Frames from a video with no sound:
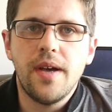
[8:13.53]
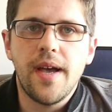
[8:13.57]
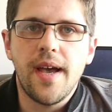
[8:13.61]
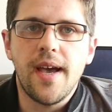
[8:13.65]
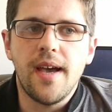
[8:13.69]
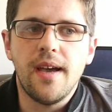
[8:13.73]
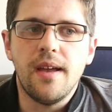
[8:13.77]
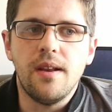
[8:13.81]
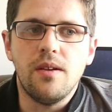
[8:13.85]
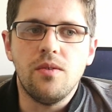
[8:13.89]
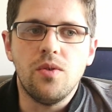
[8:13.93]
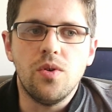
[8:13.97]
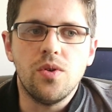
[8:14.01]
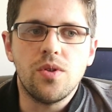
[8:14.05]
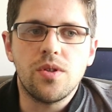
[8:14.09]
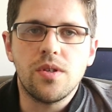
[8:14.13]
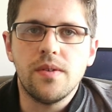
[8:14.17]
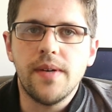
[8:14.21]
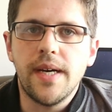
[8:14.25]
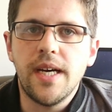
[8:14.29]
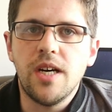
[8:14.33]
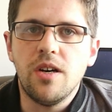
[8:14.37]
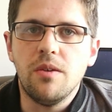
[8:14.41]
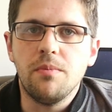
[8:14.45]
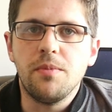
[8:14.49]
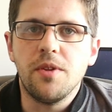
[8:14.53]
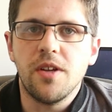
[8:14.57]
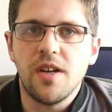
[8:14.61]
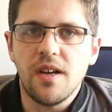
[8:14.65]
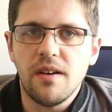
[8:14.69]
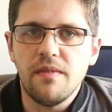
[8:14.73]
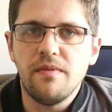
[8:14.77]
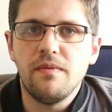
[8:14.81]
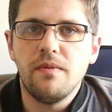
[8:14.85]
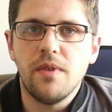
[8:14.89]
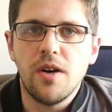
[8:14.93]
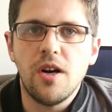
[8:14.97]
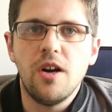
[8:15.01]
and also I hope that
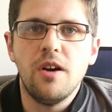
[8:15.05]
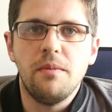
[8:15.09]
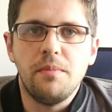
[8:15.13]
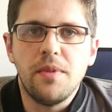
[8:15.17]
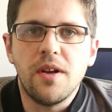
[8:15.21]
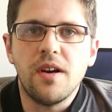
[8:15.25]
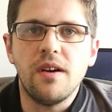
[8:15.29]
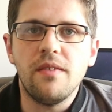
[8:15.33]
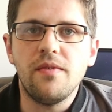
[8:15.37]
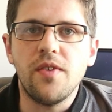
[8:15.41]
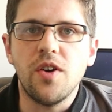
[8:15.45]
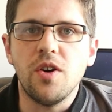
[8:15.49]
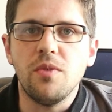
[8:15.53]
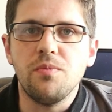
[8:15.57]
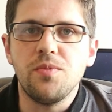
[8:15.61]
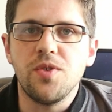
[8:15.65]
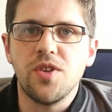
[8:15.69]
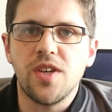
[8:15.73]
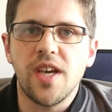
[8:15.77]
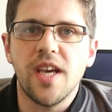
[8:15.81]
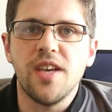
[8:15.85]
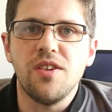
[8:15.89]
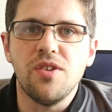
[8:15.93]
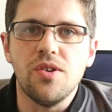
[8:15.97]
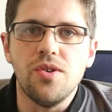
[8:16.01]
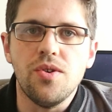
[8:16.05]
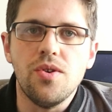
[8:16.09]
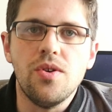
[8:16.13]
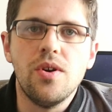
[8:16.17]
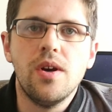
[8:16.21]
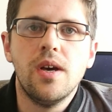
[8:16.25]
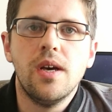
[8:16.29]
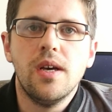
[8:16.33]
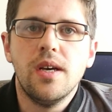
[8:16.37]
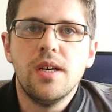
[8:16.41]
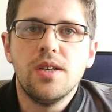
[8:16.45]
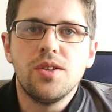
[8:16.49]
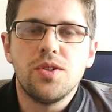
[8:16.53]
I've, I hope that I've helped get you
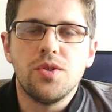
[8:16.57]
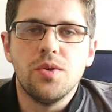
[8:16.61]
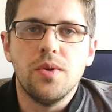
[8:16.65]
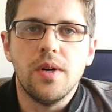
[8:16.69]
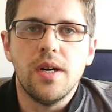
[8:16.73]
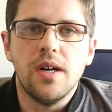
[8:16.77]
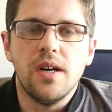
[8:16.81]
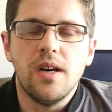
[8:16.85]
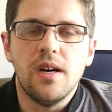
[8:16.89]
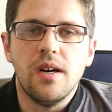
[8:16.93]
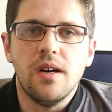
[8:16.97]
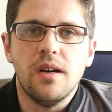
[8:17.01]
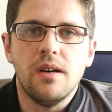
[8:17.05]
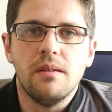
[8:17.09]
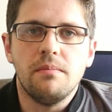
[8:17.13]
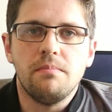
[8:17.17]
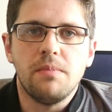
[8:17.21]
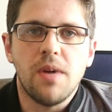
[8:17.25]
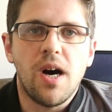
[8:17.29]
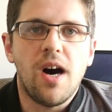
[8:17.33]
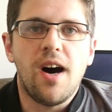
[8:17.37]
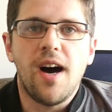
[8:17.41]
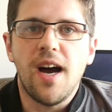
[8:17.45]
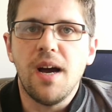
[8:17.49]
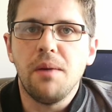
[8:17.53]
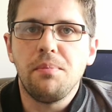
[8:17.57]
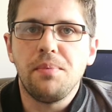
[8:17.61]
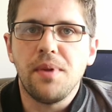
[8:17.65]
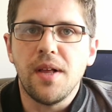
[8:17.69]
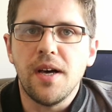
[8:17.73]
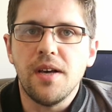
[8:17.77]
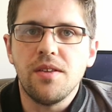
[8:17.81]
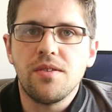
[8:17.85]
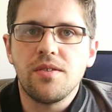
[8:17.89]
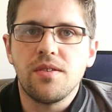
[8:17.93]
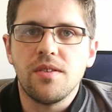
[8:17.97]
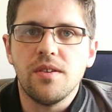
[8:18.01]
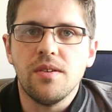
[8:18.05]
to a, a higher
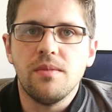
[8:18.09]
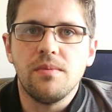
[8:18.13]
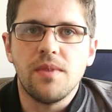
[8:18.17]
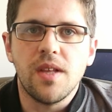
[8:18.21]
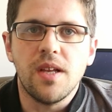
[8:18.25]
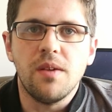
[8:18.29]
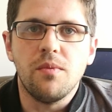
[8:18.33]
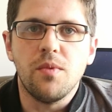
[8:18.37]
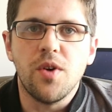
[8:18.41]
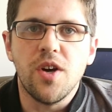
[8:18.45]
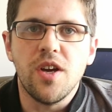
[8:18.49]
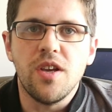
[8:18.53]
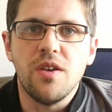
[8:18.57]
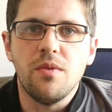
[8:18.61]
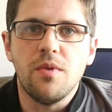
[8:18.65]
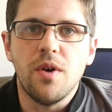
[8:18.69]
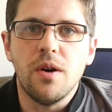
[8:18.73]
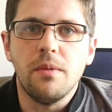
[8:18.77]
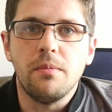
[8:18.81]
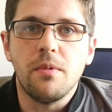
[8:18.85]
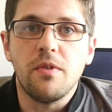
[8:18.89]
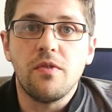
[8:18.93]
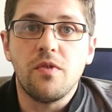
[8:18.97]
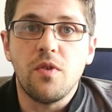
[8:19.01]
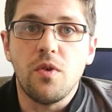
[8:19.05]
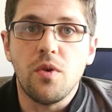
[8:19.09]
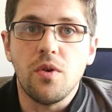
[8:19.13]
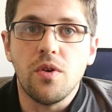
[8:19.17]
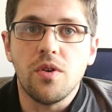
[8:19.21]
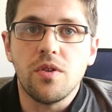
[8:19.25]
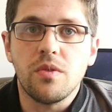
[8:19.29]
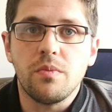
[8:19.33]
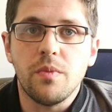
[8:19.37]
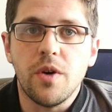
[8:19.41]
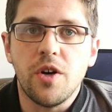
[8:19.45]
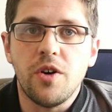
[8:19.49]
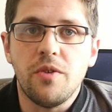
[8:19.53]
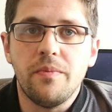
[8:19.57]
place than, than where you were before
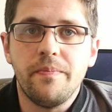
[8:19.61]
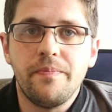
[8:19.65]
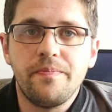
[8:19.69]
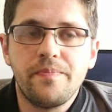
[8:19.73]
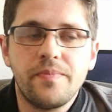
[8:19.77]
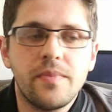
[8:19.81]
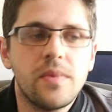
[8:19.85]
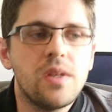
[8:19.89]
as well.